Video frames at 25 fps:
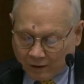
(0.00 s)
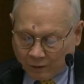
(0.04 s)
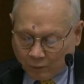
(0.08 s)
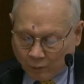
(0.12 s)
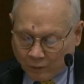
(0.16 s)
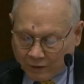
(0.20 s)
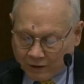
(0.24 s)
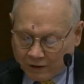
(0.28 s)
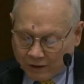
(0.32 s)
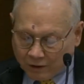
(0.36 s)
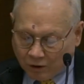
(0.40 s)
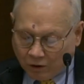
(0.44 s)

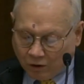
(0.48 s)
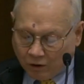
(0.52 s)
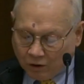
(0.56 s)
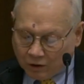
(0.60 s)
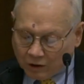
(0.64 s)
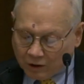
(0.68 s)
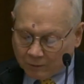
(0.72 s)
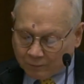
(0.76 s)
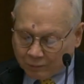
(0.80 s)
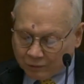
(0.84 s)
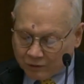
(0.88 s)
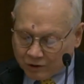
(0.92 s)
we
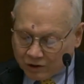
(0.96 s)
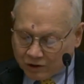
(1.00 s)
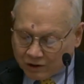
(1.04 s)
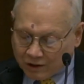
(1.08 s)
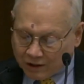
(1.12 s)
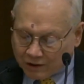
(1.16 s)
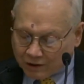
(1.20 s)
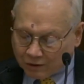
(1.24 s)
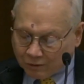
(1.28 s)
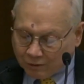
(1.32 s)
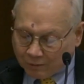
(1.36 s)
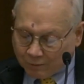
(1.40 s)
all
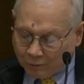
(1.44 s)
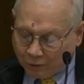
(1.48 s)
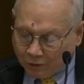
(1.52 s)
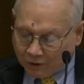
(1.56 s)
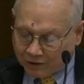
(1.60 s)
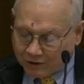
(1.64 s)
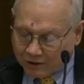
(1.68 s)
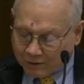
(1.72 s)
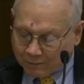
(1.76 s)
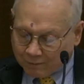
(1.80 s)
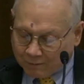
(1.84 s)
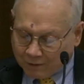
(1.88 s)
appreciate the
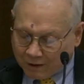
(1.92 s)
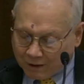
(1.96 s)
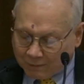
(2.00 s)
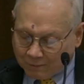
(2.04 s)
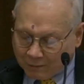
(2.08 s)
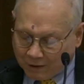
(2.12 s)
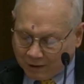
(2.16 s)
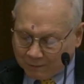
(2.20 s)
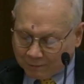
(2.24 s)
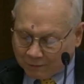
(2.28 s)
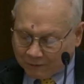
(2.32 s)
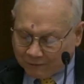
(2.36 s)
remarks made
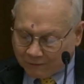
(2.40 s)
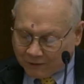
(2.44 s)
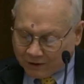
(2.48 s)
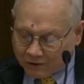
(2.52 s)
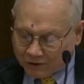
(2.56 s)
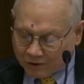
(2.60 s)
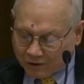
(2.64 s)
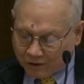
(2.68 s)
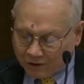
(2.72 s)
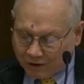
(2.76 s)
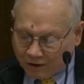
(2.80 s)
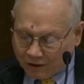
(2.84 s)
by
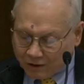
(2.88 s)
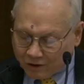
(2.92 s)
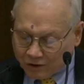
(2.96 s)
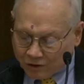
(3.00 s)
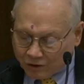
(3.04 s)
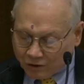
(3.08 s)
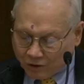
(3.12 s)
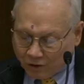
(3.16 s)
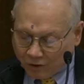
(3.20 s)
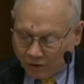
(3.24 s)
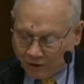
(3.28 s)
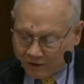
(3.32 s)
Professor
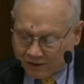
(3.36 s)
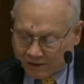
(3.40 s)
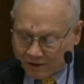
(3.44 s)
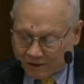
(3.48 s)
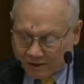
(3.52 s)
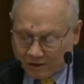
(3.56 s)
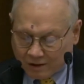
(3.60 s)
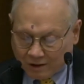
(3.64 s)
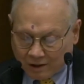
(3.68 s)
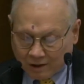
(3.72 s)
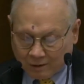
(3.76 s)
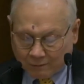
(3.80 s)
Hans
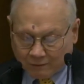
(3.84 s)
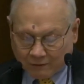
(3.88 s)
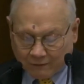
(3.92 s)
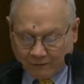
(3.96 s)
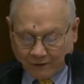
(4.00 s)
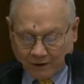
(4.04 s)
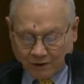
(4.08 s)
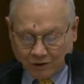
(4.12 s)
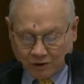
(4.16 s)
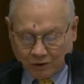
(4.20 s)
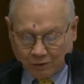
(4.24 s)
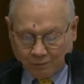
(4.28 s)
Joas,
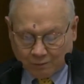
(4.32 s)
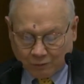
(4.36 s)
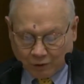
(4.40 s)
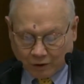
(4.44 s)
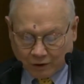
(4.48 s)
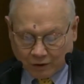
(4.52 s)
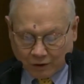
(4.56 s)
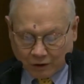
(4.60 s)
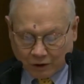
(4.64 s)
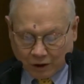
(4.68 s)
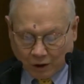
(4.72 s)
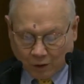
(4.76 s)
Professor
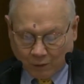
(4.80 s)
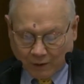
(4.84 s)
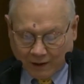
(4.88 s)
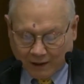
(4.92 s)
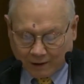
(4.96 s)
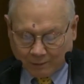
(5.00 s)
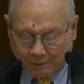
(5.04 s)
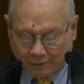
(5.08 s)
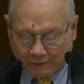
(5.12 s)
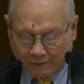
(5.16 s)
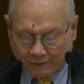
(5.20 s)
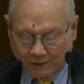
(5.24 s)
Martin
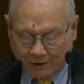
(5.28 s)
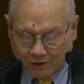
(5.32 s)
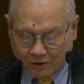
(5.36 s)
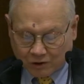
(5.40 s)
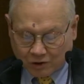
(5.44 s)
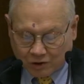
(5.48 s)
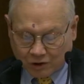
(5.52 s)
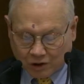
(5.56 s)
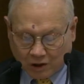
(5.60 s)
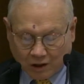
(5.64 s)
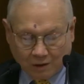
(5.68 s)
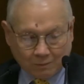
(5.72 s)
Nowak,
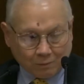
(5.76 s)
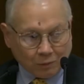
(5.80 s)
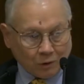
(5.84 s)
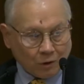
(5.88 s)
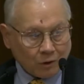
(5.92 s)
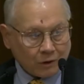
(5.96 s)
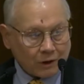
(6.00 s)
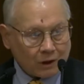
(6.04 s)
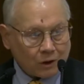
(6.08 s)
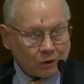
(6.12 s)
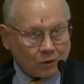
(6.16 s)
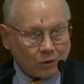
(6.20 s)
Professor John
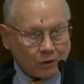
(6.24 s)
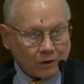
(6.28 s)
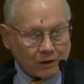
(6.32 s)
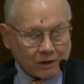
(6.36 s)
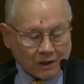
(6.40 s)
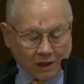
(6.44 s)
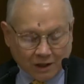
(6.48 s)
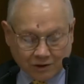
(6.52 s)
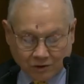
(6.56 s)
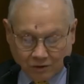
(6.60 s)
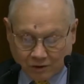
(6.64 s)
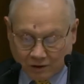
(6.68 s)

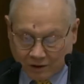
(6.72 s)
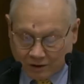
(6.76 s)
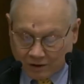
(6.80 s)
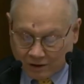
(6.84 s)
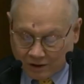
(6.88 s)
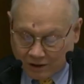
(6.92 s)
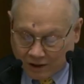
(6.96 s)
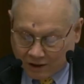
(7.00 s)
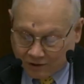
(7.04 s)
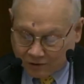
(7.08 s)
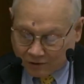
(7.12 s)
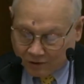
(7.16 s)
Polkinghorne
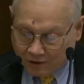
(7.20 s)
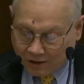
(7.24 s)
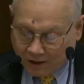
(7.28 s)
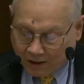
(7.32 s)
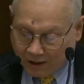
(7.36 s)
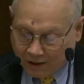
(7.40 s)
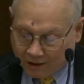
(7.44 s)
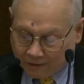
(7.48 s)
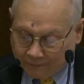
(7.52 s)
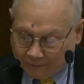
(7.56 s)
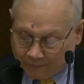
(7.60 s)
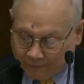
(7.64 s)

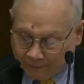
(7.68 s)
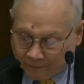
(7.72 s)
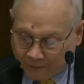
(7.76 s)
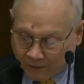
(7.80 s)
yesterday.